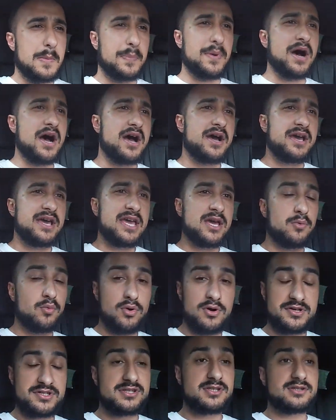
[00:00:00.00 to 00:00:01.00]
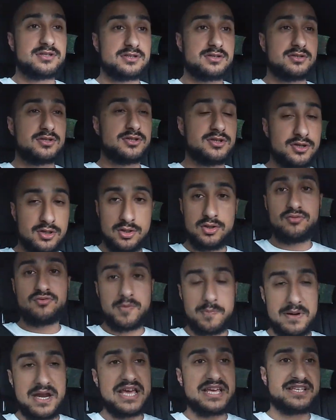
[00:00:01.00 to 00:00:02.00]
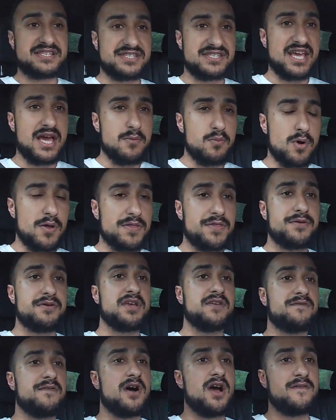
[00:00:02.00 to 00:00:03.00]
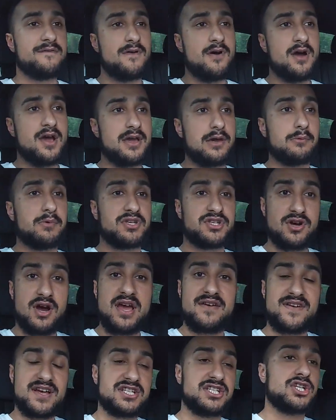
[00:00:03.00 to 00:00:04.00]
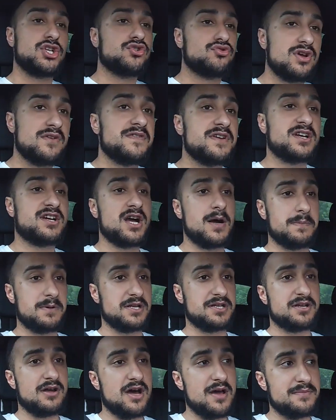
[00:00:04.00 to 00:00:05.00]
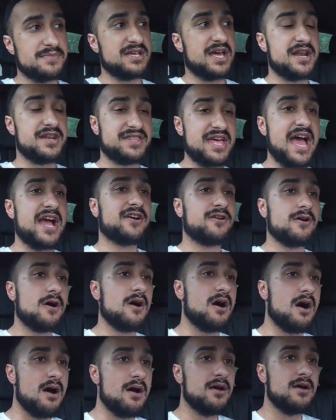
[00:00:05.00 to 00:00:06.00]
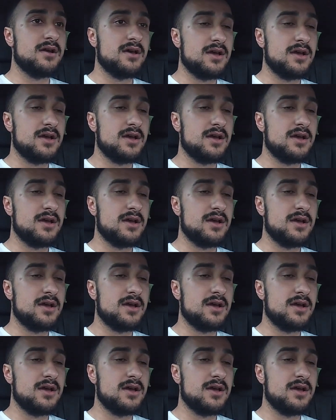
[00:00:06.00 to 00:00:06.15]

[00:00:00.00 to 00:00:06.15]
But it was to replace the M135i, which I have actually driven a couple of times, and that car